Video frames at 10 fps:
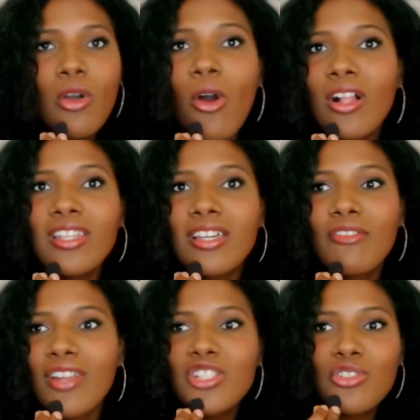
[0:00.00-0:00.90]
all the
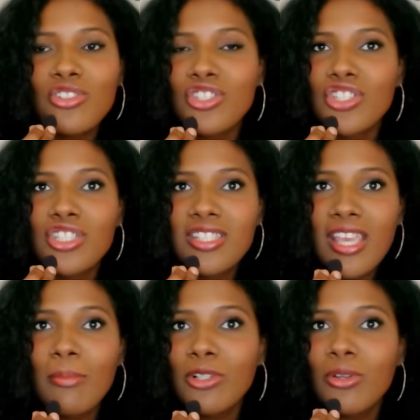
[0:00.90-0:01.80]
restaurants that she's
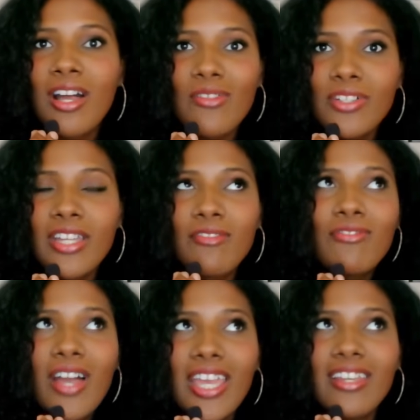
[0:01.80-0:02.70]
able to cover and
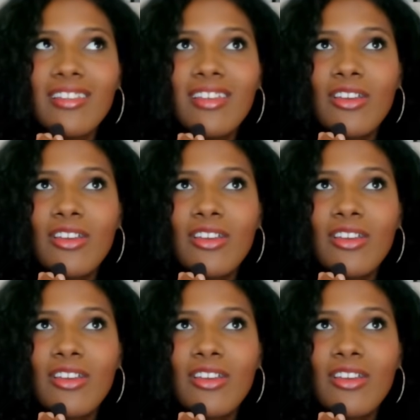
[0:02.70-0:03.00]
find